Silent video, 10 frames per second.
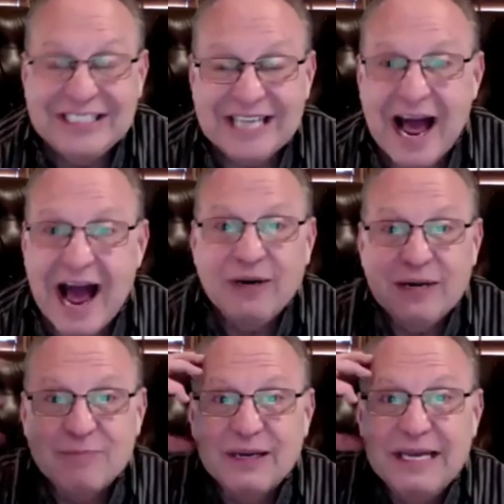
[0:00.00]
I really
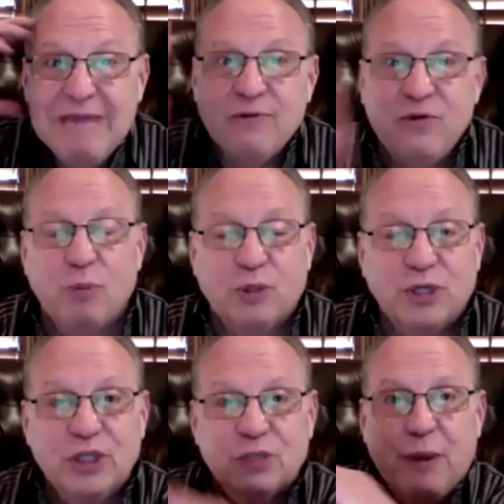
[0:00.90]
believe if you
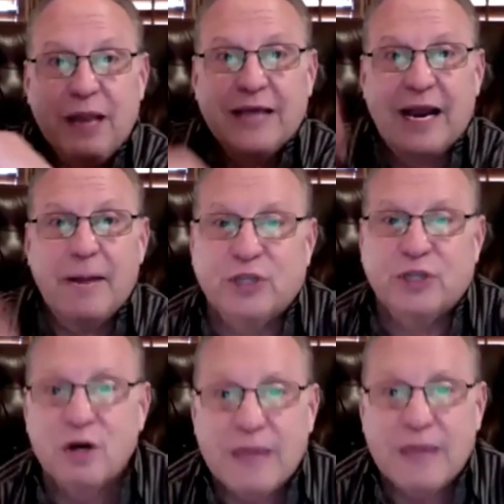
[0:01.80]
participate in that upper
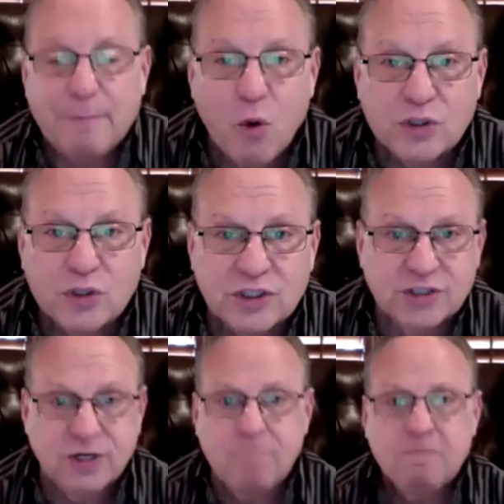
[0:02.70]
tier of that bonus
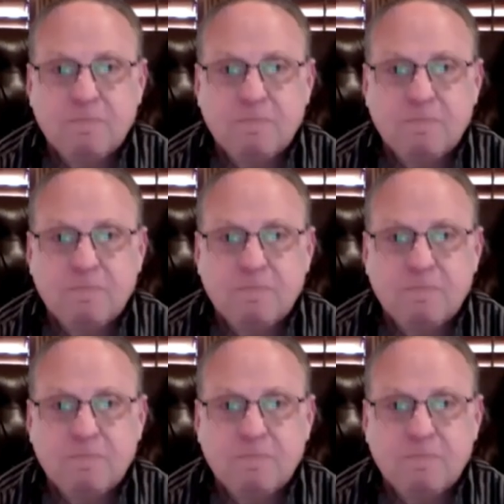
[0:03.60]
system,